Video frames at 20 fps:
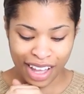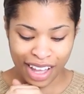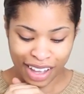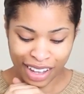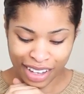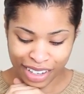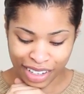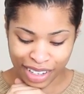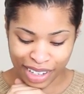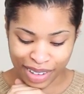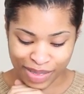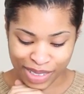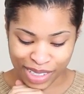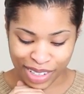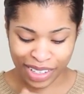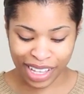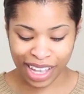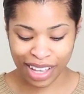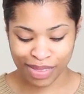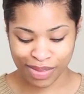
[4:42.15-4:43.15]
And
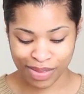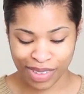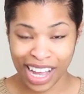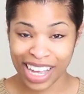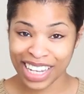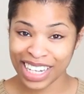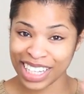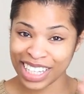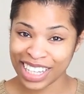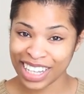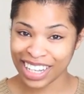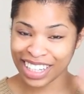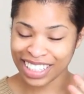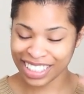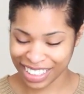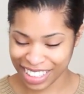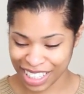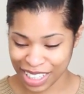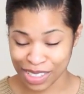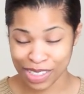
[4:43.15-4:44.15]
hi
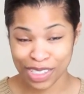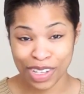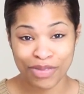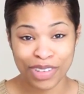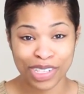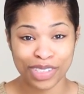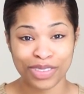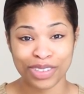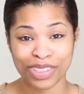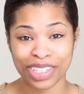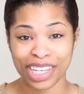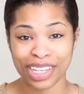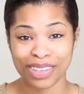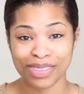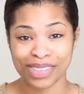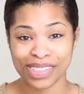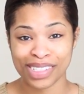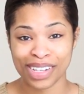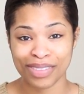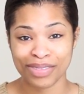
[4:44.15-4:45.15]
Nia, thank you so much for your
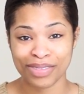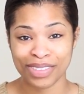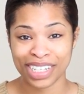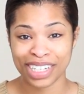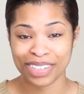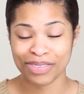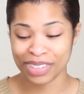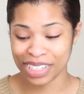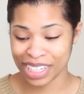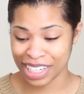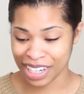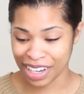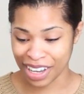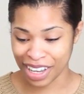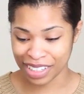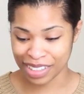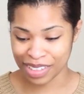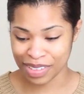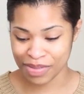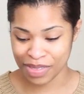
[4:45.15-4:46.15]
gifts, I really, really
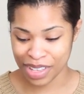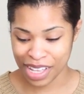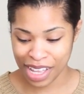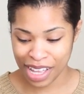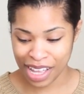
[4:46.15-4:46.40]
like them.